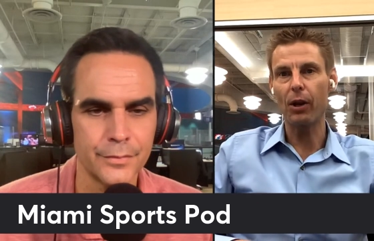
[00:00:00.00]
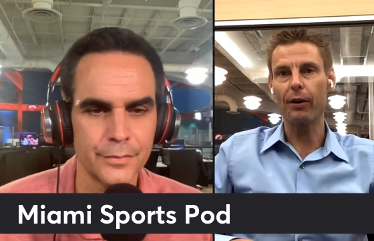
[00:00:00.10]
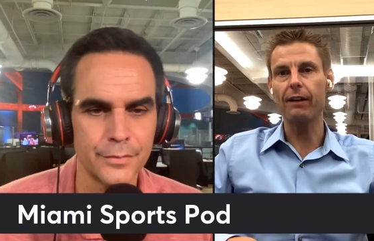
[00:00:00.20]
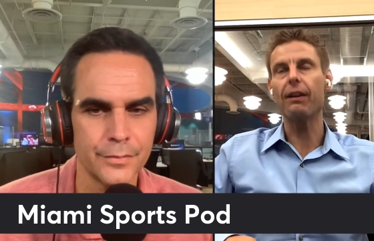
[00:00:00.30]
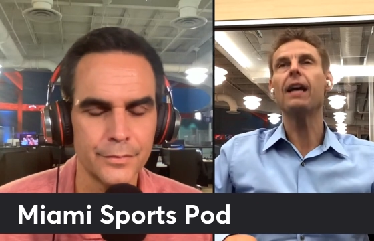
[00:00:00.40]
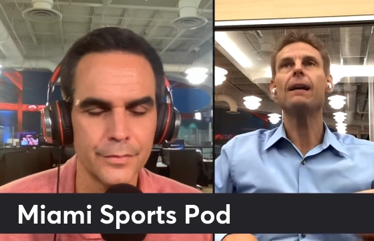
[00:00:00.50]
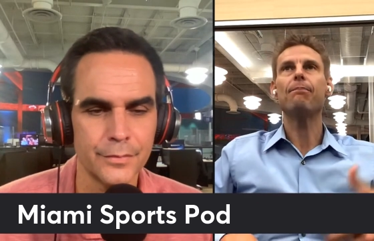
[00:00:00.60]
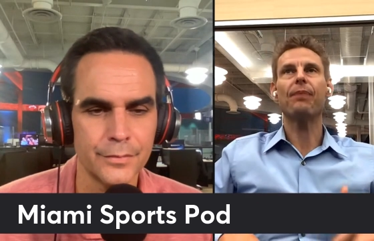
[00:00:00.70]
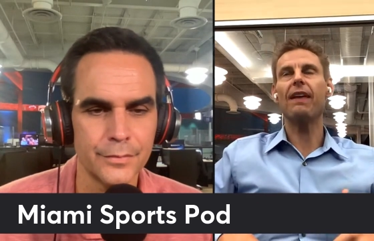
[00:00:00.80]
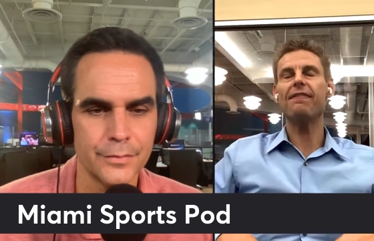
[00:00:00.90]
Speaker 1: period of
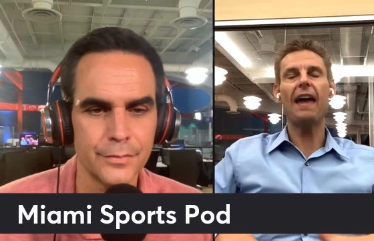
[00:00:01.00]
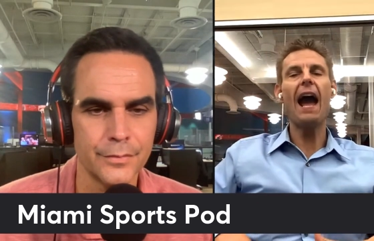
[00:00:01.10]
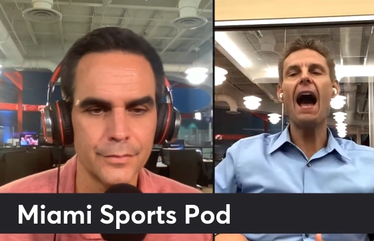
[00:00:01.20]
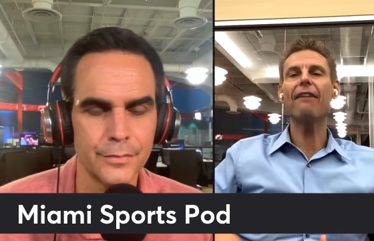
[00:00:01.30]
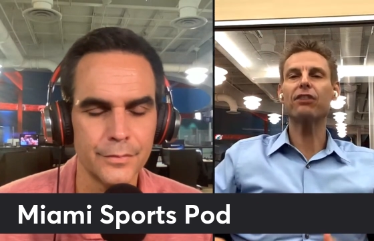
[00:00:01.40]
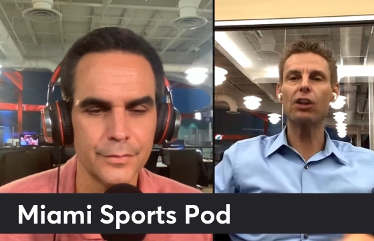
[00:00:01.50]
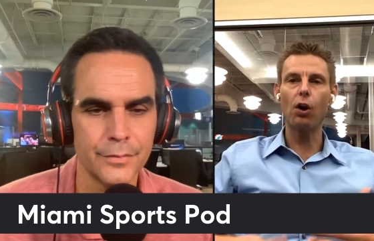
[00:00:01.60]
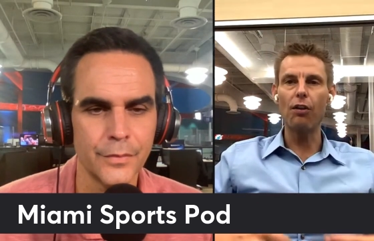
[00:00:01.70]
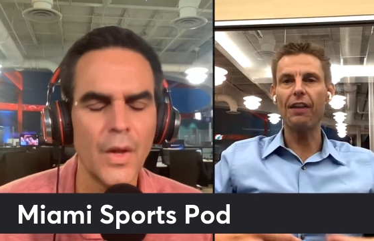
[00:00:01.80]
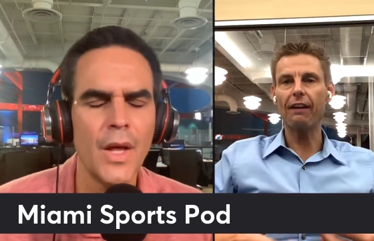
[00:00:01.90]
time They have to
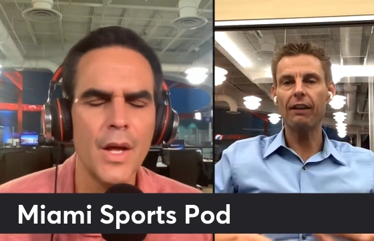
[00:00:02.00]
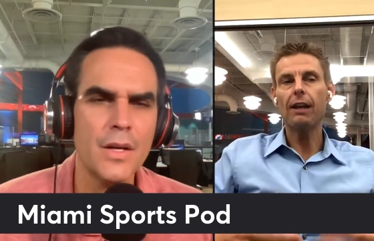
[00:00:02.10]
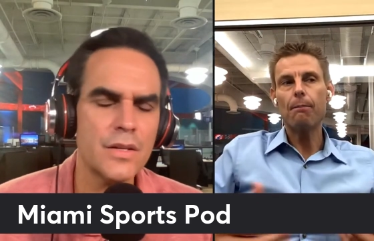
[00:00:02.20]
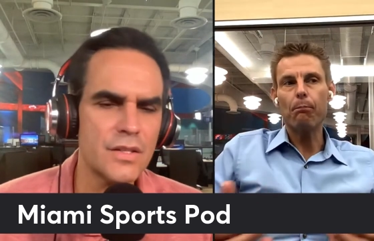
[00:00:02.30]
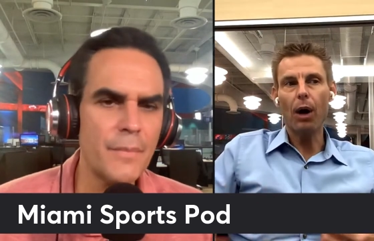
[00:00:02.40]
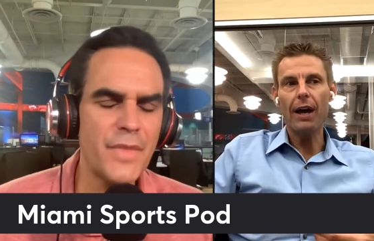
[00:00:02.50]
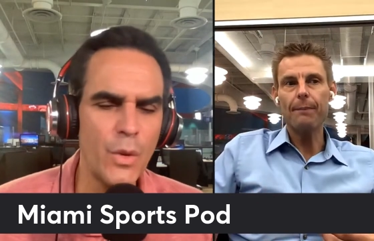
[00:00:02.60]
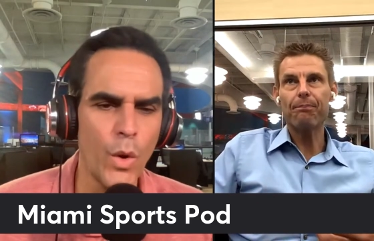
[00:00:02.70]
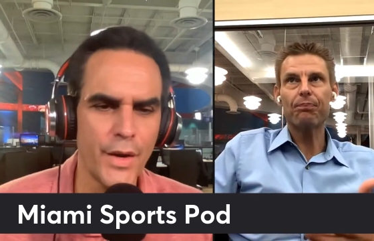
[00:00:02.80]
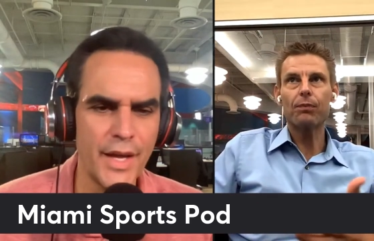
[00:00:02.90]
know that
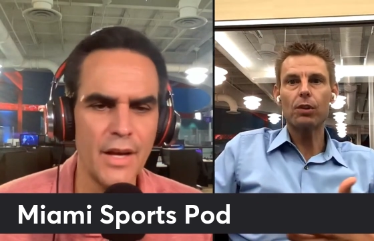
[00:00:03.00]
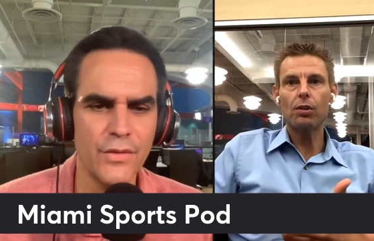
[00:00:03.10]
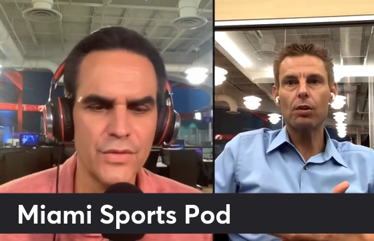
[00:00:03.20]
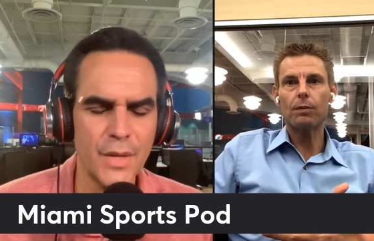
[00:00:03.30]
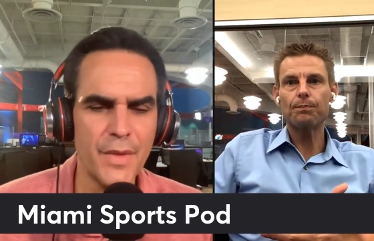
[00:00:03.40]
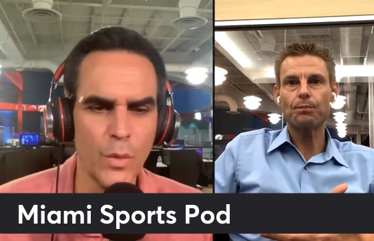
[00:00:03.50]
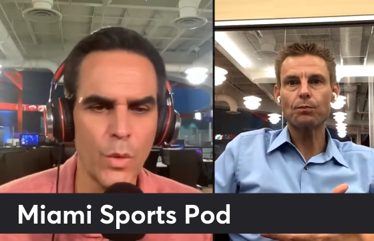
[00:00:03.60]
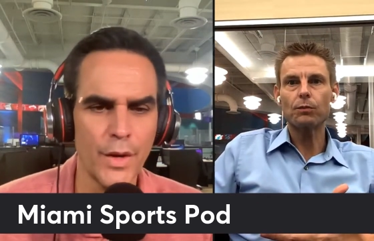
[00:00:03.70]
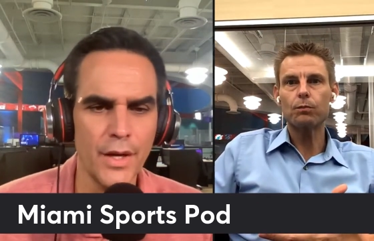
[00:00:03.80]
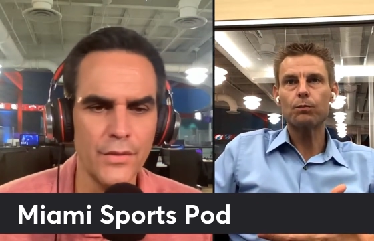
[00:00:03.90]
something
Speaker 2: will give. Something
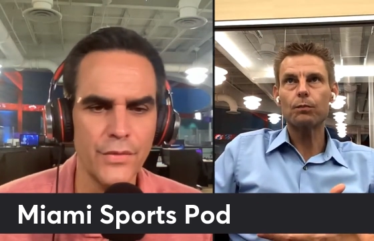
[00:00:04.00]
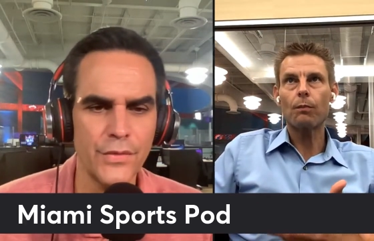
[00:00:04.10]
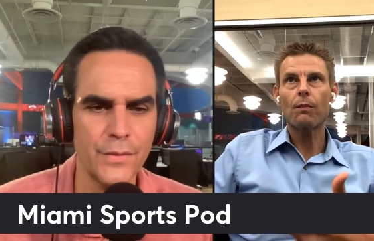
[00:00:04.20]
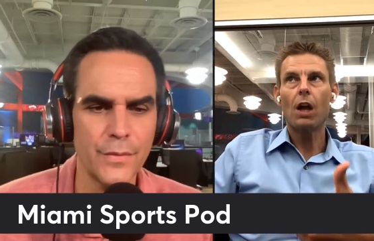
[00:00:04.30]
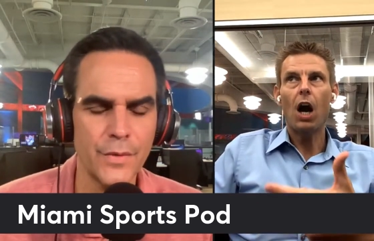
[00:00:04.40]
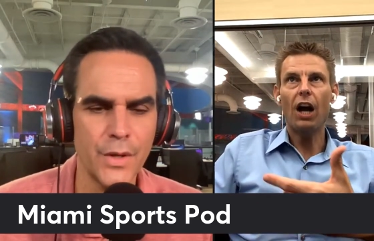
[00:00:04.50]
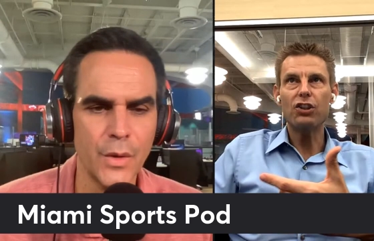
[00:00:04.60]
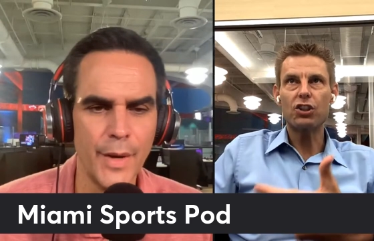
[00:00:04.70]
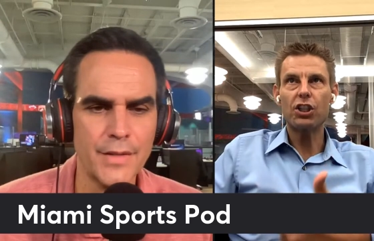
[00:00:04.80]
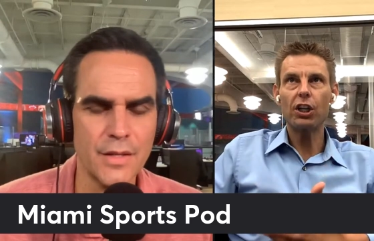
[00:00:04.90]
will give.
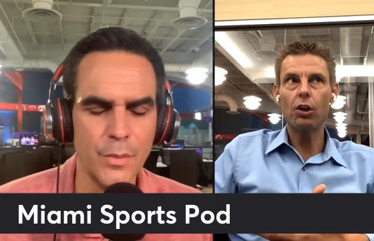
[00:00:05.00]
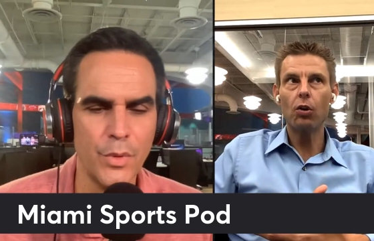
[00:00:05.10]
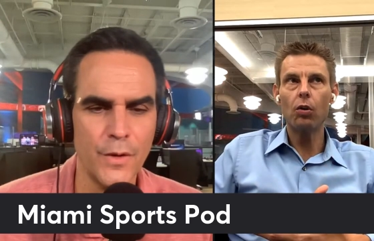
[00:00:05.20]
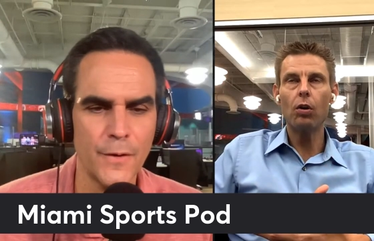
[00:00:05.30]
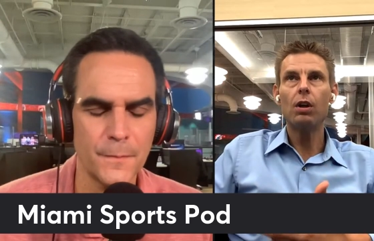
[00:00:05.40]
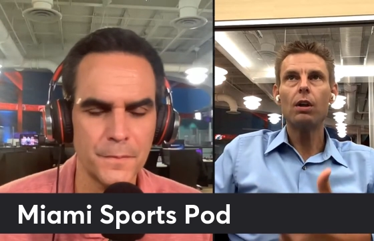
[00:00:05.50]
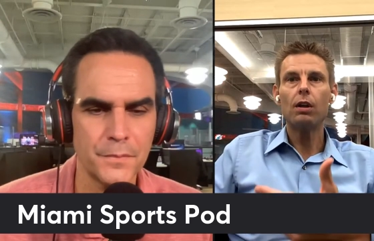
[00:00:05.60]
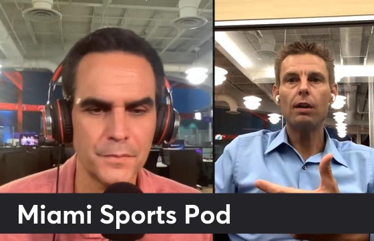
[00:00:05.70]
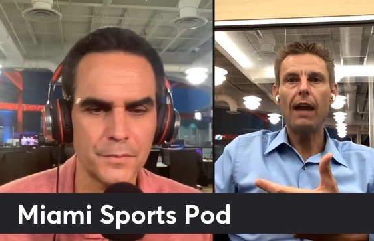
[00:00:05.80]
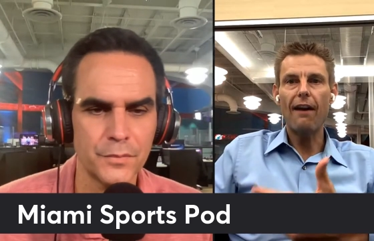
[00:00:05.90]
You know, at some point
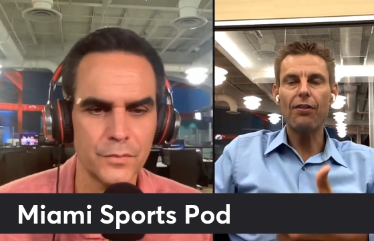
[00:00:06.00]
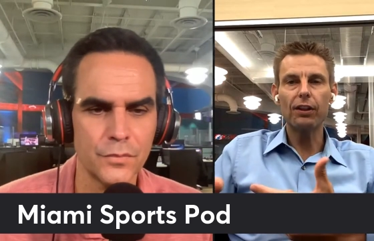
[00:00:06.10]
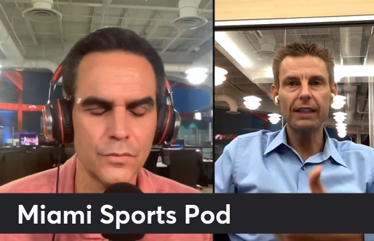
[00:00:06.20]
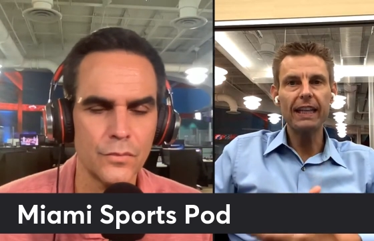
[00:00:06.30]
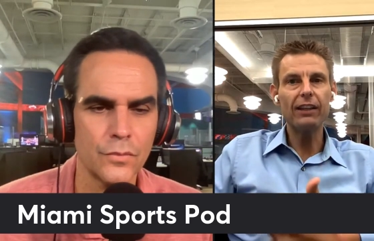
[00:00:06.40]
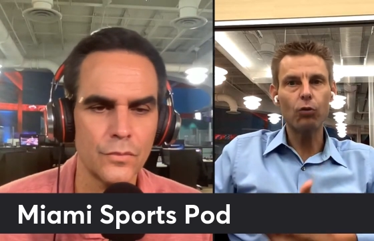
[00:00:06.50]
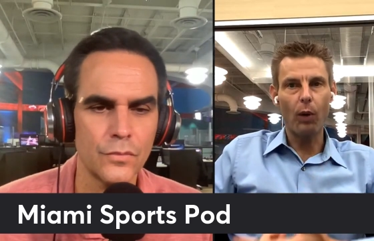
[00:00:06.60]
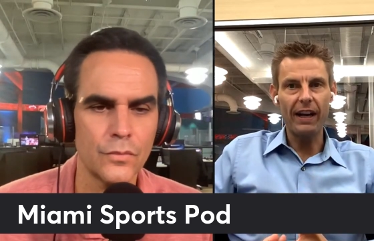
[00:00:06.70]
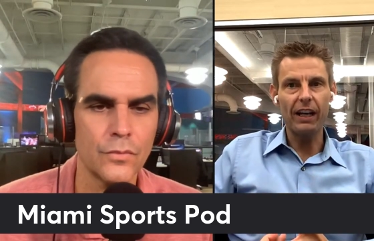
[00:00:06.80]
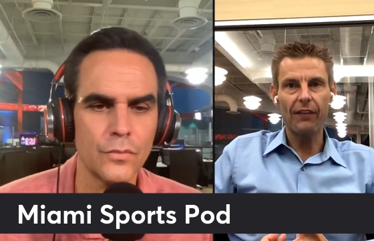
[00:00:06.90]
Speaker 1: the league is
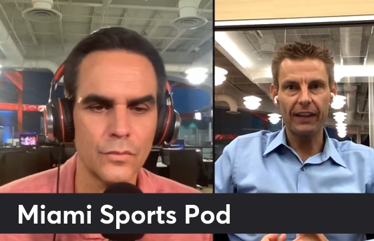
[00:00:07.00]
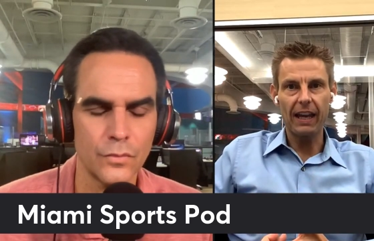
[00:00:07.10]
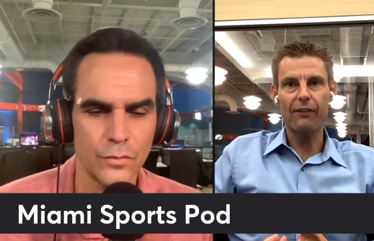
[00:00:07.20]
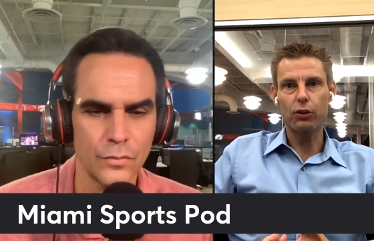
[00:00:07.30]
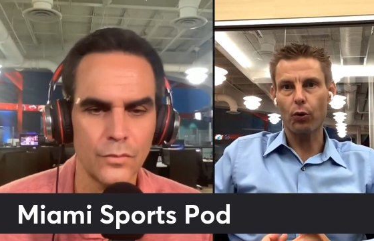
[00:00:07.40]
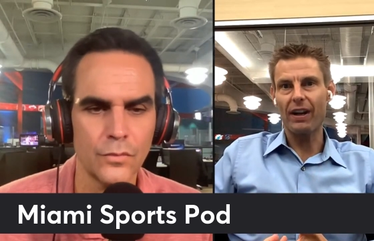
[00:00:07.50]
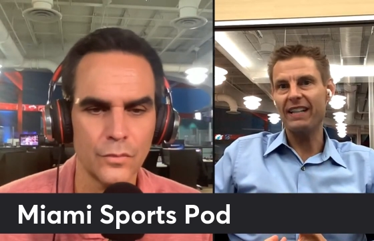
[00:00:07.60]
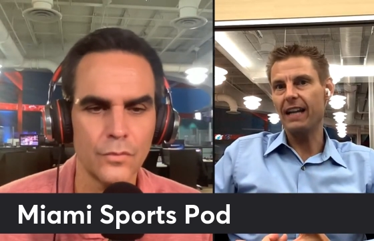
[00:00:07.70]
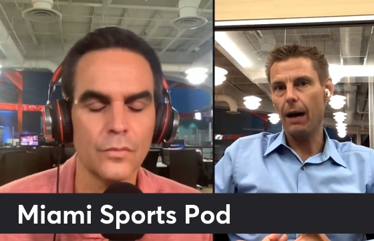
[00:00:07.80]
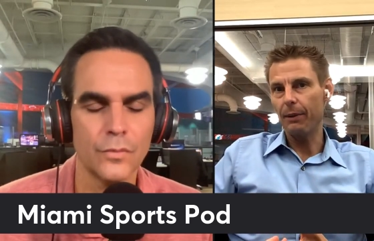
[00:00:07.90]
waiting on the Kevin
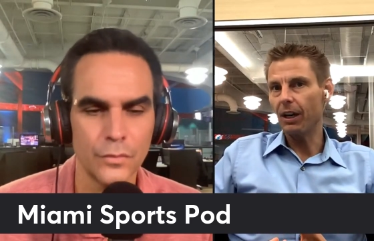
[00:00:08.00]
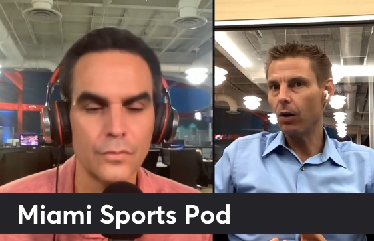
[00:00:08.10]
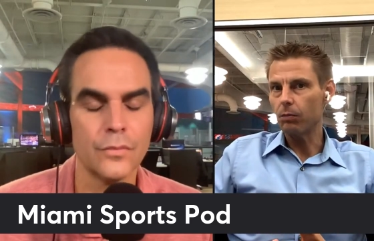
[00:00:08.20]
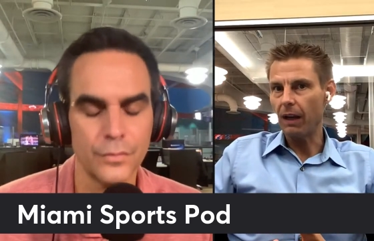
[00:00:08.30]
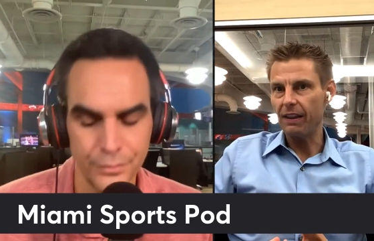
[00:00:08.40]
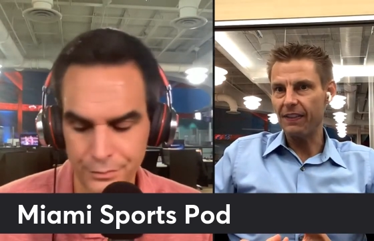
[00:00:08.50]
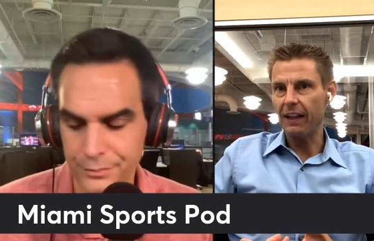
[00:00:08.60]
Durant domino. I think